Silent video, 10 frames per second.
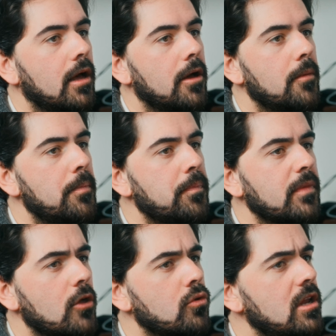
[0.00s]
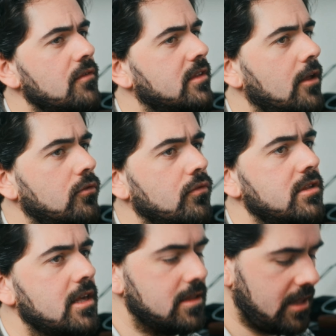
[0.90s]
I usually leave that to
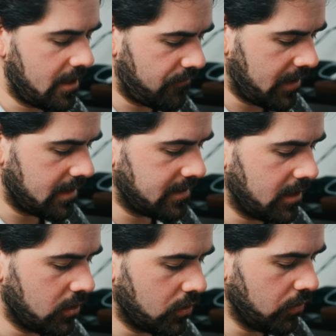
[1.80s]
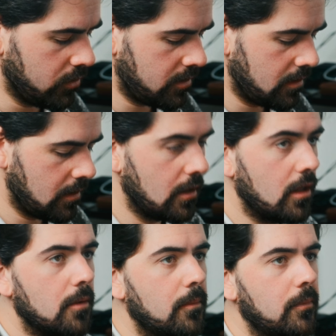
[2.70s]
60. I think it's a good
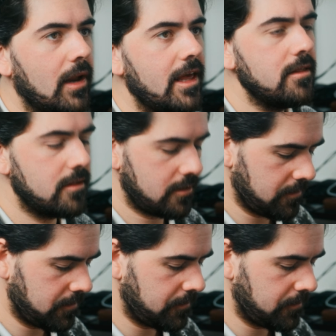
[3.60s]
place.